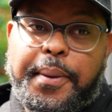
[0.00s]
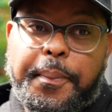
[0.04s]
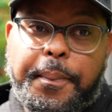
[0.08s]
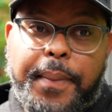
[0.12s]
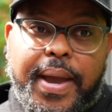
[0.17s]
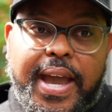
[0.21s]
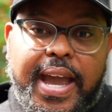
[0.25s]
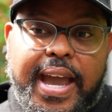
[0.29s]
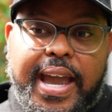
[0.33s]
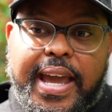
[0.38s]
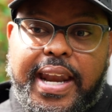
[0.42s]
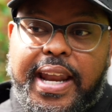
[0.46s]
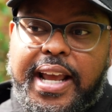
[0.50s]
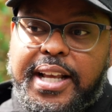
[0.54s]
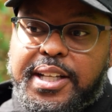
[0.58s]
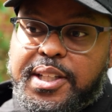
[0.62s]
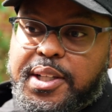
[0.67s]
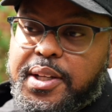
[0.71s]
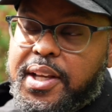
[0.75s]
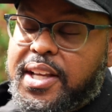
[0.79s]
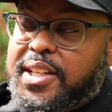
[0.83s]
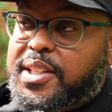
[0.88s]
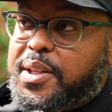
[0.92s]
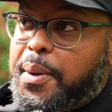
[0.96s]
man,
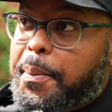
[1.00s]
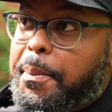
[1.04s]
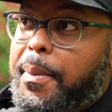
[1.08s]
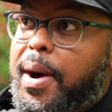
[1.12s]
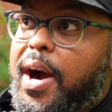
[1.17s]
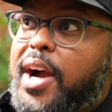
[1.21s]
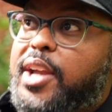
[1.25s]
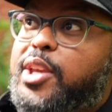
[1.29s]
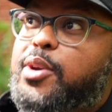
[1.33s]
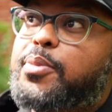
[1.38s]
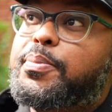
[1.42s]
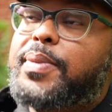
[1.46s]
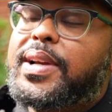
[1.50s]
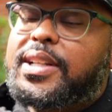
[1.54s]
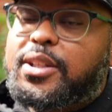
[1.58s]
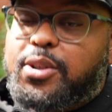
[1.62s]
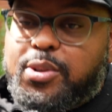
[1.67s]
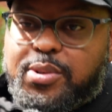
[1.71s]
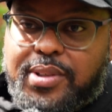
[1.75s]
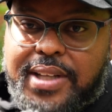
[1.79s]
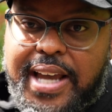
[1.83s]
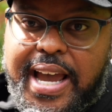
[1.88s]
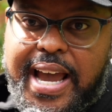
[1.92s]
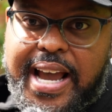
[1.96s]
it's a
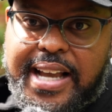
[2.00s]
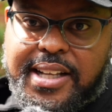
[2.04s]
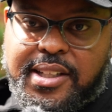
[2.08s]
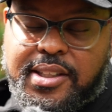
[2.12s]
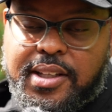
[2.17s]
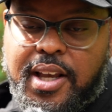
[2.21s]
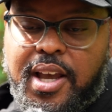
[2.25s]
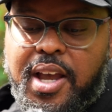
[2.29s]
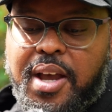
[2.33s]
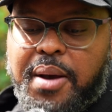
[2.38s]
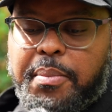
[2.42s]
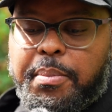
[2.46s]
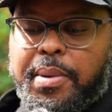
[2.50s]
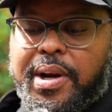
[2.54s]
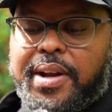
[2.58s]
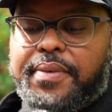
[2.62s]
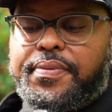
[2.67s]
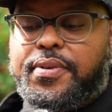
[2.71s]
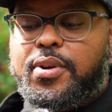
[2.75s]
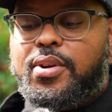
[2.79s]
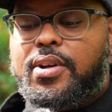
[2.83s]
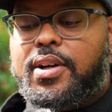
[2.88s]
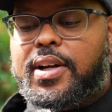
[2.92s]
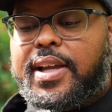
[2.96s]
monumental task. But
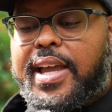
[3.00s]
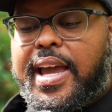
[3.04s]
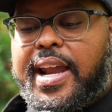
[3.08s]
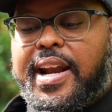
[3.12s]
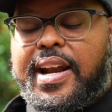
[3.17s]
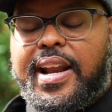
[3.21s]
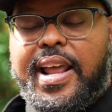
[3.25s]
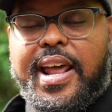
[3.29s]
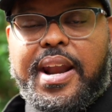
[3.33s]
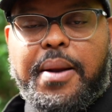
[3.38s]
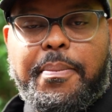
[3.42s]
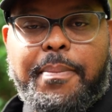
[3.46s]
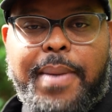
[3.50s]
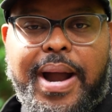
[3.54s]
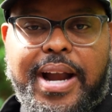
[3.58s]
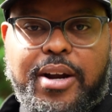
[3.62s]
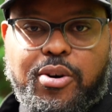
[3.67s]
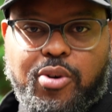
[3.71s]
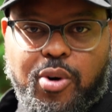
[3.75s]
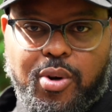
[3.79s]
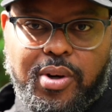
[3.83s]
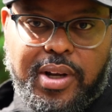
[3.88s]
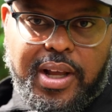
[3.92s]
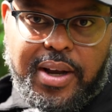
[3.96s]
if you look at it at a
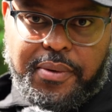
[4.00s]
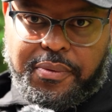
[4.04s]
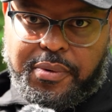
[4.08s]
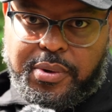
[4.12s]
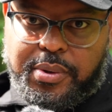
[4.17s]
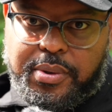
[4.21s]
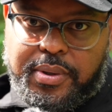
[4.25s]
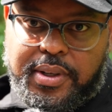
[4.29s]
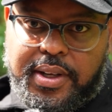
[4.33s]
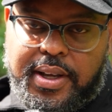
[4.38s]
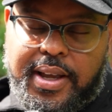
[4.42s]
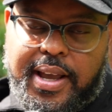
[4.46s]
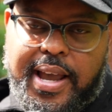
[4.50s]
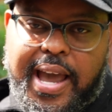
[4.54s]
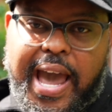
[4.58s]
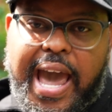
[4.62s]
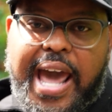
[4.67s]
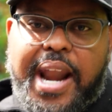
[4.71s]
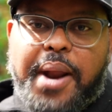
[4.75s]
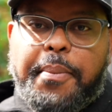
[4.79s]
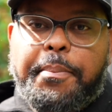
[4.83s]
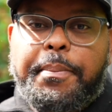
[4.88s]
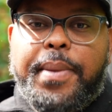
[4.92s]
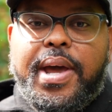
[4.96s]
micro level,
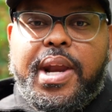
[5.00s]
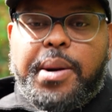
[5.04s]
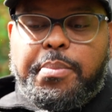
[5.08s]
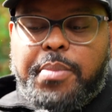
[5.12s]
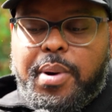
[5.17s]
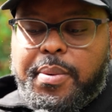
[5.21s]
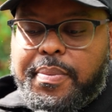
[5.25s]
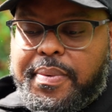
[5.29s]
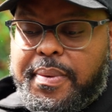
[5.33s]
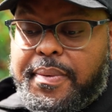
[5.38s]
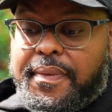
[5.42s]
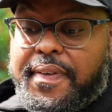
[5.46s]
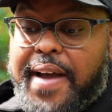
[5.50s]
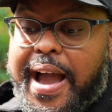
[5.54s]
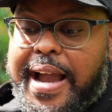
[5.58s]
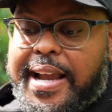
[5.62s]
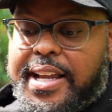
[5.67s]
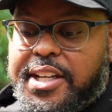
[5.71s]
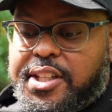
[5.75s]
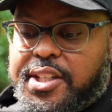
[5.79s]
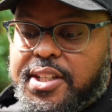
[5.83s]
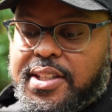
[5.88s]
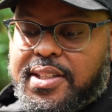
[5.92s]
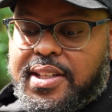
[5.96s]
at a minimum, if I
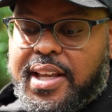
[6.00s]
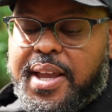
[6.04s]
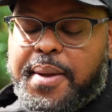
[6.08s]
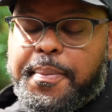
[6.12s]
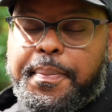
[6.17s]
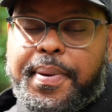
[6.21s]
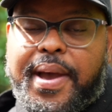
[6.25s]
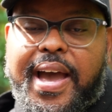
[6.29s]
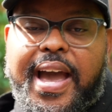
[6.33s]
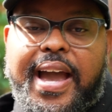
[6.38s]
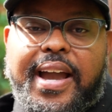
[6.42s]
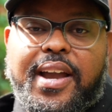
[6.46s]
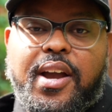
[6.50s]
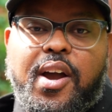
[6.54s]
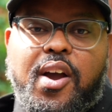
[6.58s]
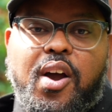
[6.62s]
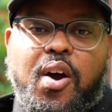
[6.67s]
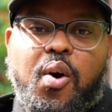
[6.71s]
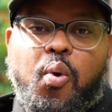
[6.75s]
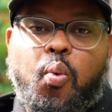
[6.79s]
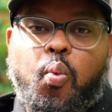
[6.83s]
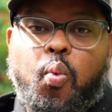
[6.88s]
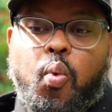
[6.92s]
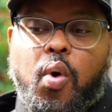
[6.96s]
can just impact
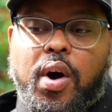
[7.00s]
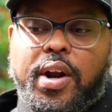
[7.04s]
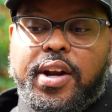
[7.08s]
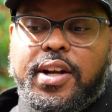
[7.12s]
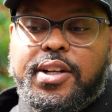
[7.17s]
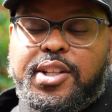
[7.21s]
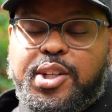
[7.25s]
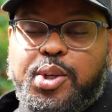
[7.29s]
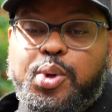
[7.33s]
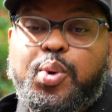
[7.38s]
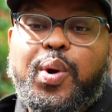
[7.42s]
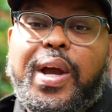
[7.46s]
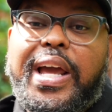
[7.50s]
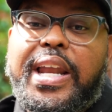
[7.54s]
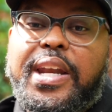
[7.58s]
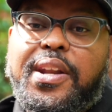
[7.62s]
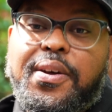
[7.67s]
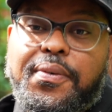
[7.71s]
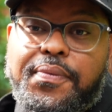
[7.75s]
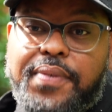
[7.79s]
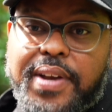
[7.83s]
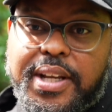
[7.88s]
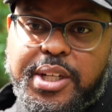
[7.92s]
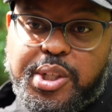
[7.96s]
1 or 2
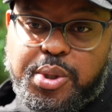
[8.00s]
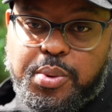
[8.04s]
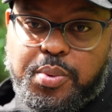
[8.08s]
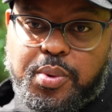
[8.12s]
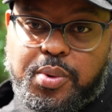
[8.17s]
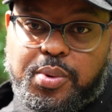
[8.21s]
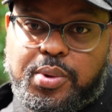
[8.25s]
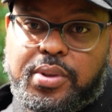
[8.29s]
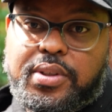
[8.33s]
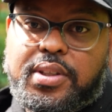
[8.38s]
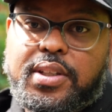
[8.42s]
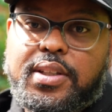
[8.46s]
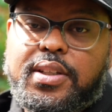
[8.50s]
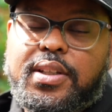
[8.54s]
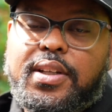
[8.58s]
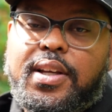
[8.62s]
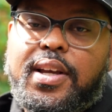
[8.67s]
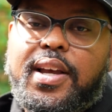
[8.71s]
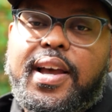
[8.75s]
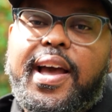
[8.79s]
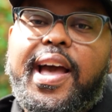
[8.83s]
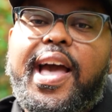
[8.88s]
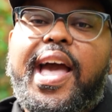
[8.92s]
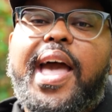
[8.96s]
individuals,
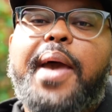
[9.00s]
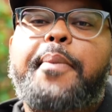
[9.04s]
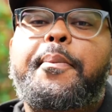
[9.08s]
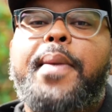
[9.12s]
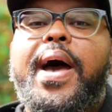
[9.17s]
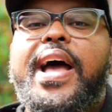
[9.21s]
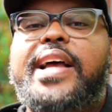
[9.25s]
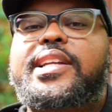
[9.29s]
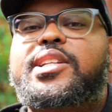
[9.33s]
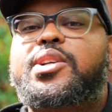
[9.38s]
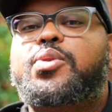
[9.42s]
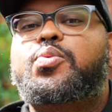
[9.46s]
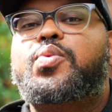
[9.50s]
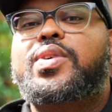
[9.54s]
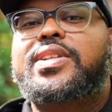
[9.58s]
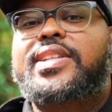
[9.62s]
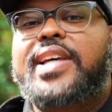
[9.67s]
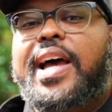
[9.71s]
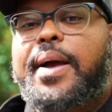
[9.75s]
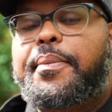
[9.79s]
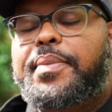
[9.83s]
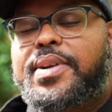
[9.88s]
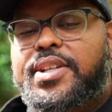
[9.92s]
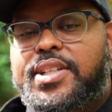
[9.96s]
imagine what
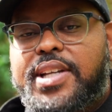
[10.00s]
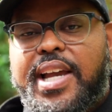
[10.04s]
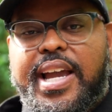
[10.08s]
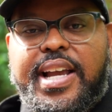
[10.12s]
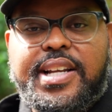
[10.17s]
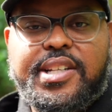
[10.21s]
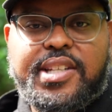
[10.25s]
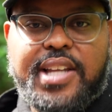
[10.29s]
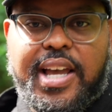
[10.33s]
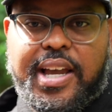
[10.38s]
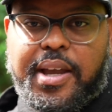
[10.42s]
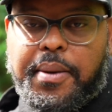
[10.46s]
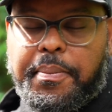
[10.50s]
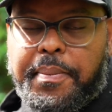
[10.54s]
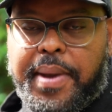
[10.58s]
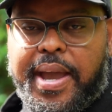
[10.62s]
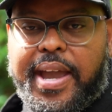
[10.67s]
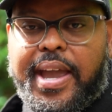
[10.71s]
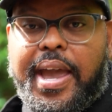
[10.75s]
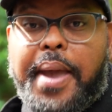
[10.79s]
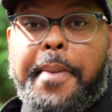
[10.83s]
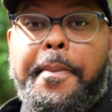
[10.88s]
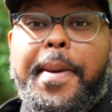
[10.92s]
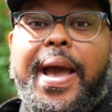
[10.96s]
type of change that can
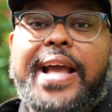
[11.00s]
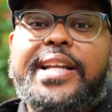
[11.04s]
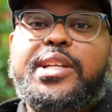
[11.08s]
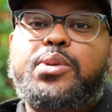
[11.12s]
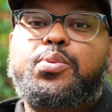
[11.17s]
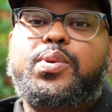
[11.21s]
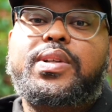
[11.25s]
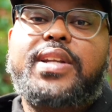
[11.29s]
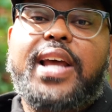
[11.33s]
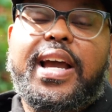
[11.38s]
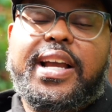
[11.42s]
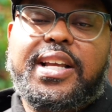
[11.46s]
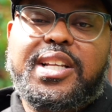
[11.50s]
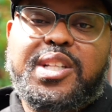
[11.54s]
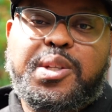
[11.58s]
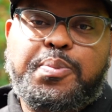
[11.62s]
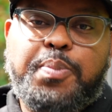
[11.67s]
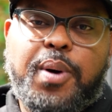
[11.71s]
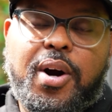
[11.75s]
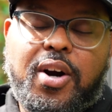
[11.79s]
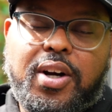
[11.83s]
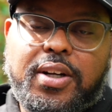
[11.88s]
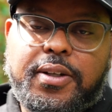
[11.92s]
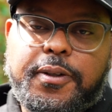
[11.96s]
make. Imagine what that could
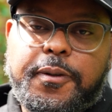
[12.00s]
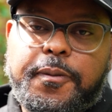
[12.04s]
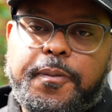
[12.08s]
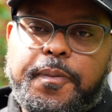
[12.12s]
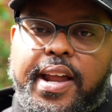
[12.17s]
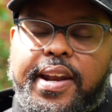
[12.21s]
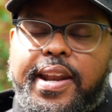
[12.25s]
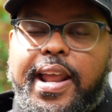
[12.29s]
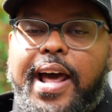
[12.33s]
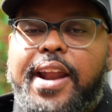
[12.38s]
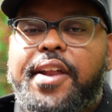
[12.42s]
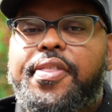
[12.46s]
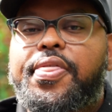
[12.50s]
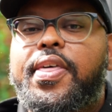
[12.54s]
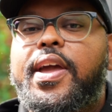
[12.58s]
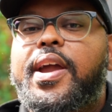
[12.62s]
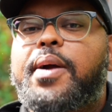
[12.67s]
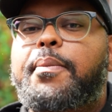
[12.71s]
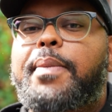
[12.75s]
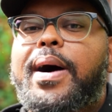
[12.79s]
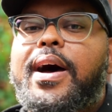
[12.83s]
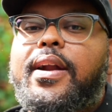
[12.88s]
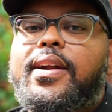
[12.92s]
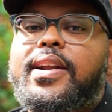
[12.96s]
spark. Now, the thing
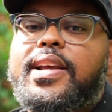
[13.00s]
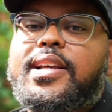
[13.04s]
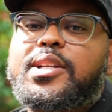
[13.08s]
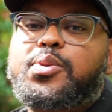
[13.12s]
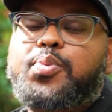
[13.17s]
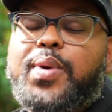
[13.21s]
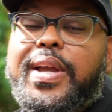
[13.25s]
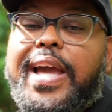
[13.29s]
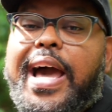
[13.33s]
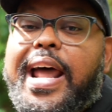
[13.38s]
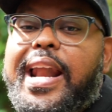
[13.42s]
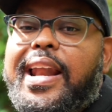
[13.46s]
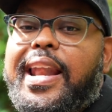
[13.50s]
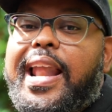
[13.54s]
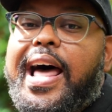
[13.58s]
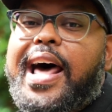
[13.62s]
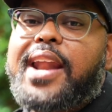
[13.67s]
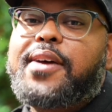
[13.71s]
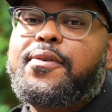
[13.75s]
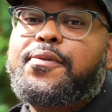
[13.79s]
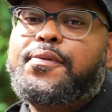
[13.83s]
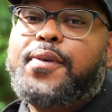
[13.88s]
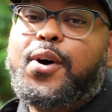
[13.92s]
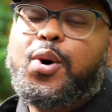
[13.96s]
about it is we got a
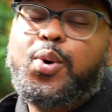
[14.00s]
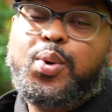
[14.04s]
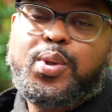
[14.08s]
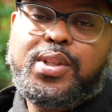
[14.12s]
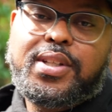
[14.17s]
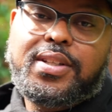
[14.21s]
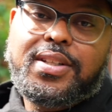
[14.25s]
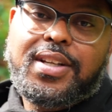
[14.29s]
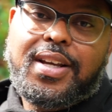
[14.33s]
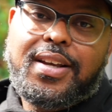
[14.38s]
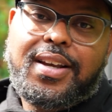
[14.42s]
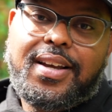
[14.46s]
lot of folks